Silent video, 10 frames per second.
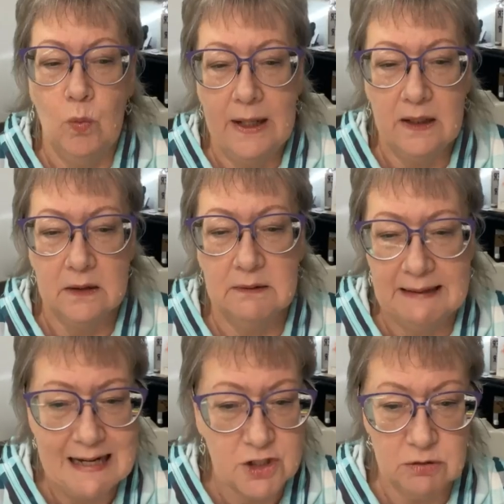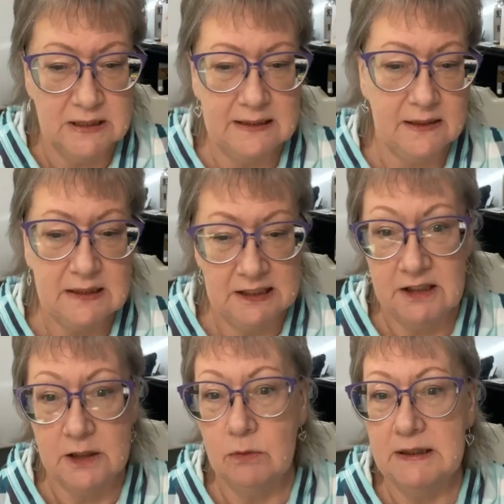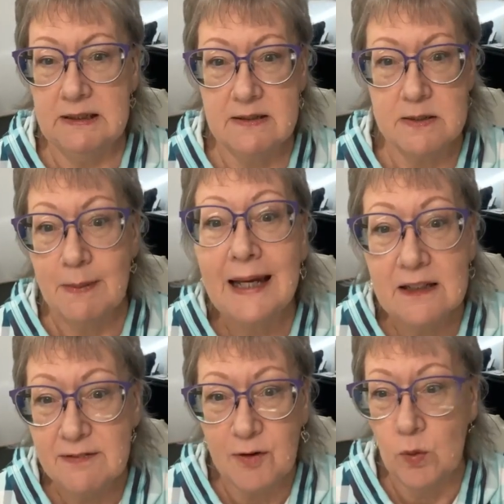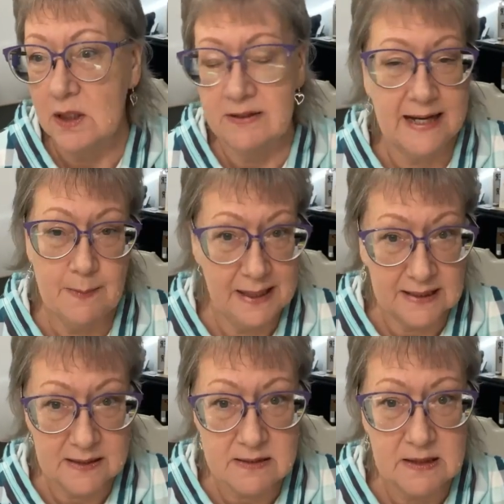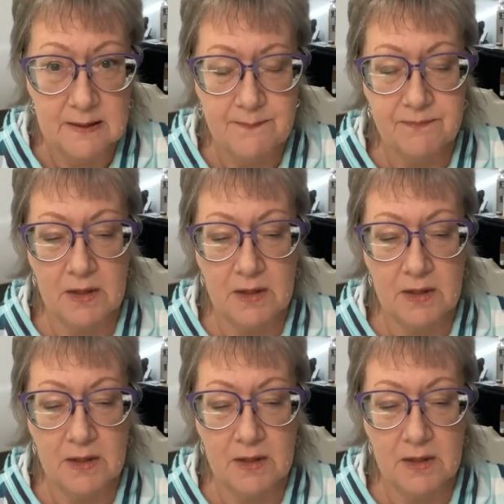Well, actually, keto is made for diabetics.